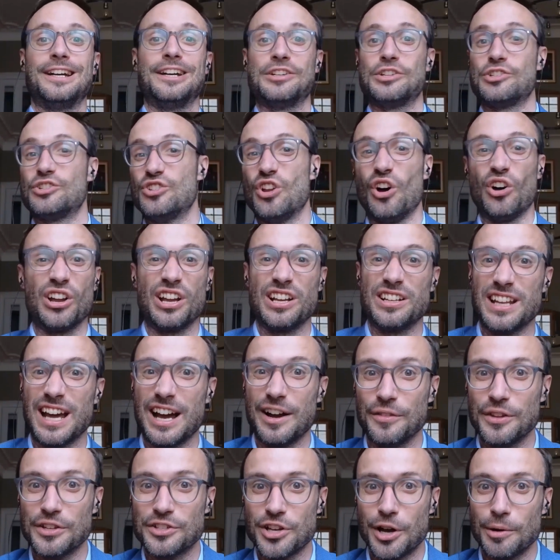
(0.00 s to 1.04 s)
and just knocking
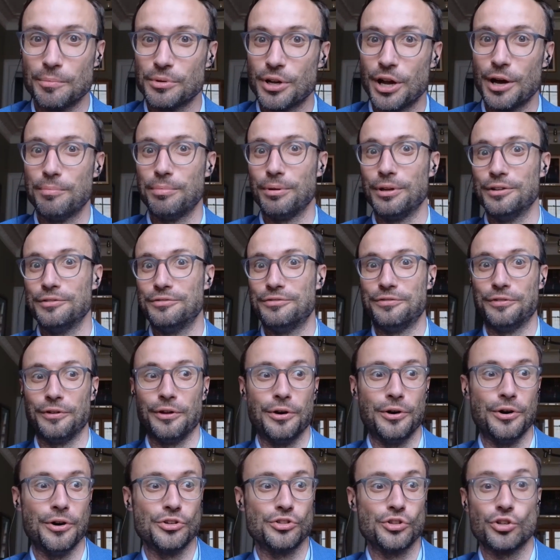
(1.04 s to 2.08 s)
down the top couple of
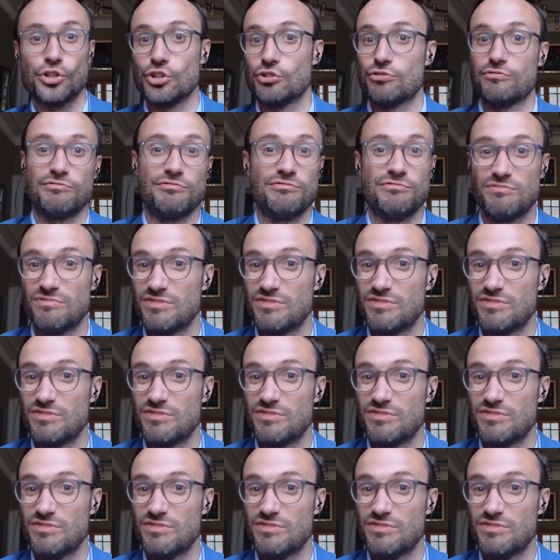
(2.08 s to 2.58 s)
floors, or just